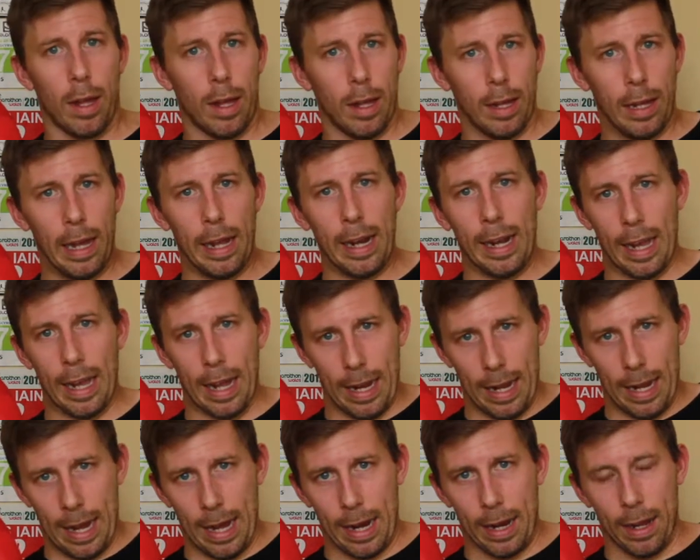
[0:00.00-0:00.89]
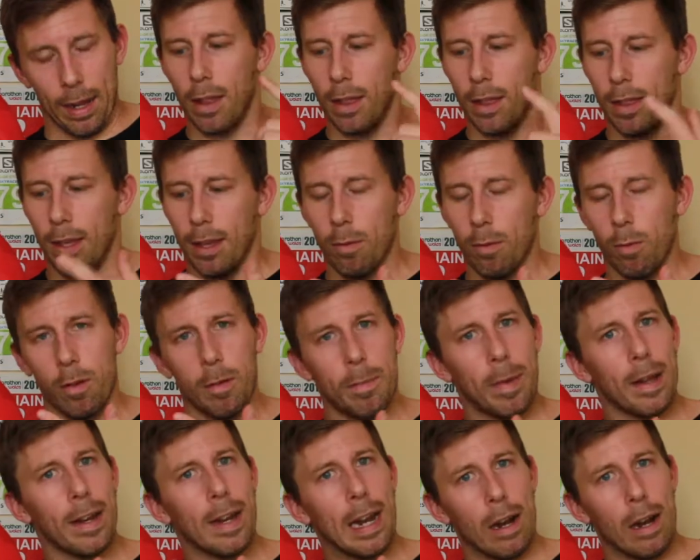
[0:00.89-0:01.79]
yada yada yada. This was a
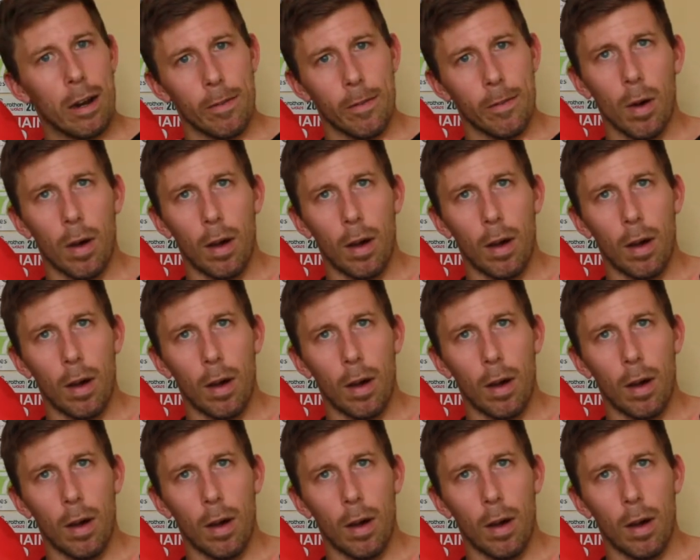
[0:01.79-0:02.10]
bit narrow.